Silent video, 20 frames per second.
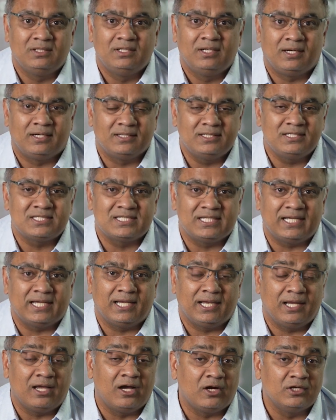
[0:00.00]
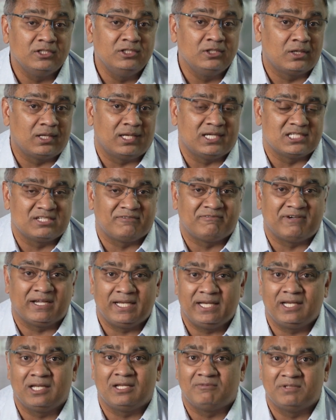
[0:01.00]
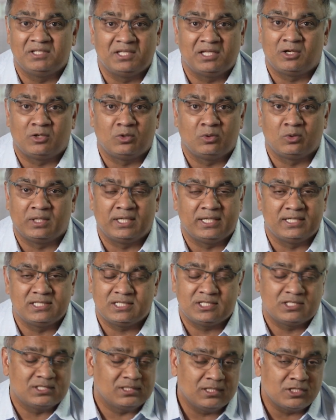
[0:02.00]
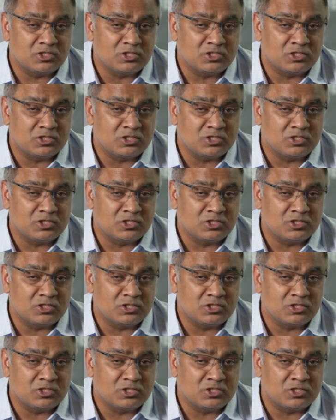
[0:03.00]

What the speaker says: understanding how you classify data within an organization.